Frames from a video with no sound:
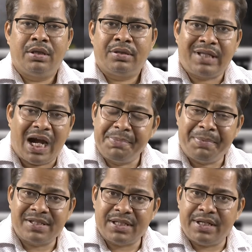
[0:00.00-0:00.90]
That
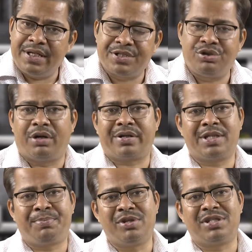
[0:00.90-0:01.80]
person is not
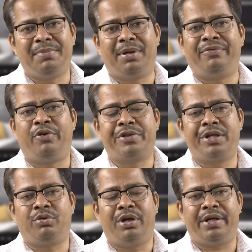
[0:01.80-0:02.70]
responsible for the
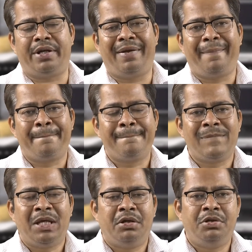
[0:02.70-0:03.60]
quality.
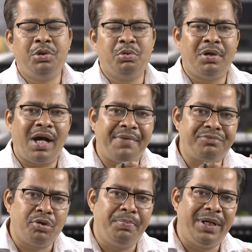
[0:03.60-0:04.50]
You have
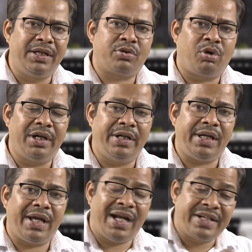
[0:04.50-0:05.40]
to build
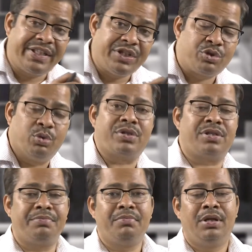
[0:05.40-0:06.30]
quality at the
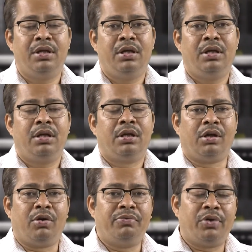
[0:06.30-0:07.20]
source.
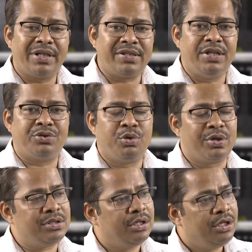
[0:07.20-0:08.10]
Now, what is the
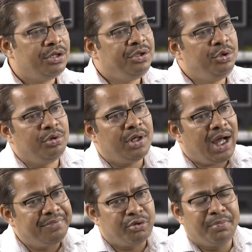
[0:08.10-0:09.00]
source? You
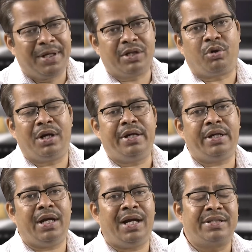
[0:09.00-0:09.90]
have to build
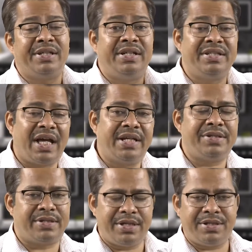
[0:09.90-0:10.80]
quality at the design
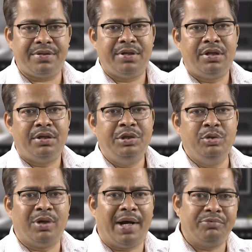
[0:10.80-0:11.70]
stage,
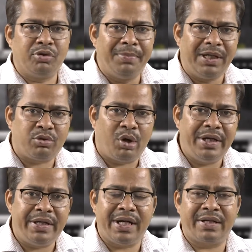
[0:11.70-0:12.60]
you have to build
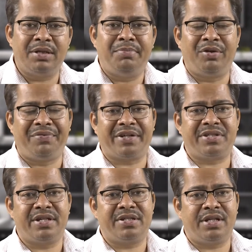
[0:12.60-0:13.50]
quality at the
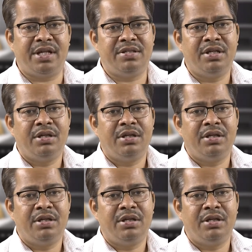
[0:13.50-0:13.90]
manufacturing stage